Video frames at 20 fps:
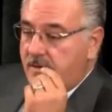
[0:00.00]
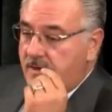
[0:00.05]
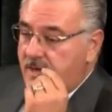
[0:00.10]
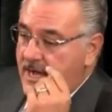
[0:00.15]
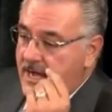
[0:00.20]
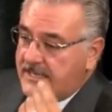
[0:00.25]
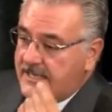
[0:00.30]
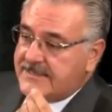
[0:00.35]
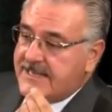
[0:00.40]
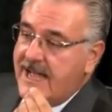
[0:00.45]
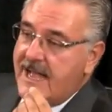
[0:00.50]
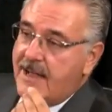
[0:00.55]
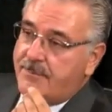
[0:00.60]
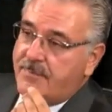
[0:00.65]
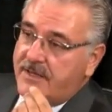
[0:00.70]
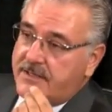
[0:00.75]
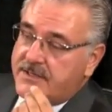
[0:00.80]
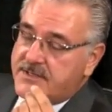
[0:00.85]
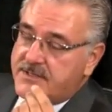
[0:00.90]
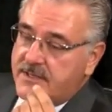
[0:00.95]
of the hot
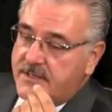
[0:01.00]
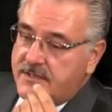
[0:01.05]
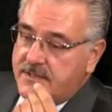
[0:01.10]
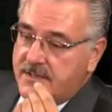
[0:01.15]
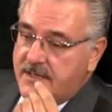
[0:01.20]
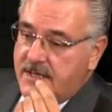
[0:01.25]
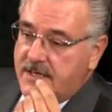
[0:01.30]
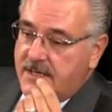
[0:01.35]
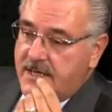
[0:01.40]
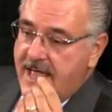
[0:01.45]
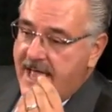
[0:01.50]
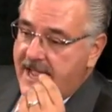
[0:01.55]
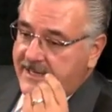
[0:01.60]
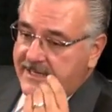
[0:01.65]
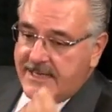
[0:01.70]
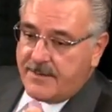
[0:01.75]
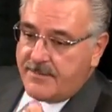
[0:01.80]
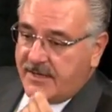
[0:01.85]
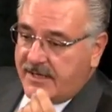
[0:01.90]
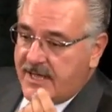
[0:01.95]
topics in
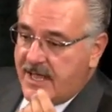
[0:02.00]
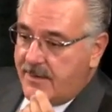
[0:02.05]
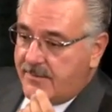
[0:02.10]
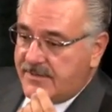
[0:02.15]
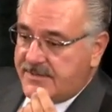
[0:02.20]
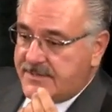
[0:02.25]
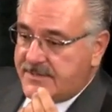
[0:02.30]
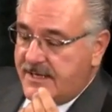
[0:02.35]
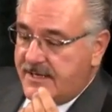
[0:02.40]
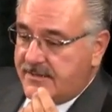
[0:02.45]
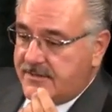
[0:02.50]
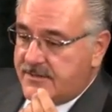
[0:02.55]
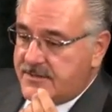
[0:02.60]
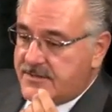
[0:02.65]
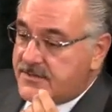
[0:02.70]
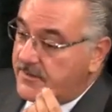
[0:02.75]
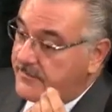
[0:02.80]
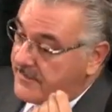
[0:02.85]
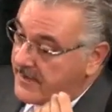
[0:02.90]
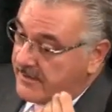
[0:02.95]
academic
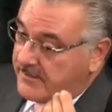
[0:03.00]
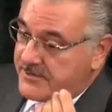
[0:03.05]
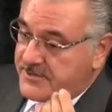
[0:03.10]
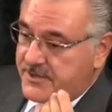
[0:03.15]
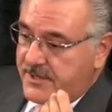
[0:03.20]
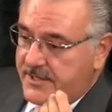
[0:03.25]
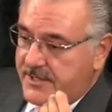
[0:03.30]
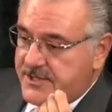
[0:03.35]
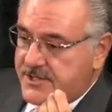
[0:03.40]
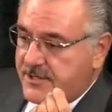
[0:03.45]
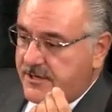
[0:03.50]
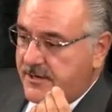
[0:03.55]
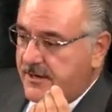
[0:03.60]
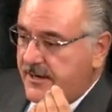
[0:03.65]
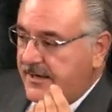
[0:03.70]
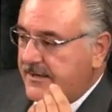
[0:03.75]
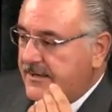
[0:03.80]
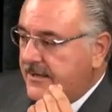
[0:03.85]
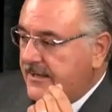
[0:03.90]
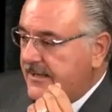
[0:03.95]
commentators, the federal
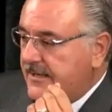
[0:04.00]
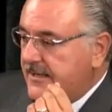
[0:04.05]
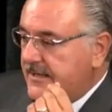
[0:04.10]
judiciary,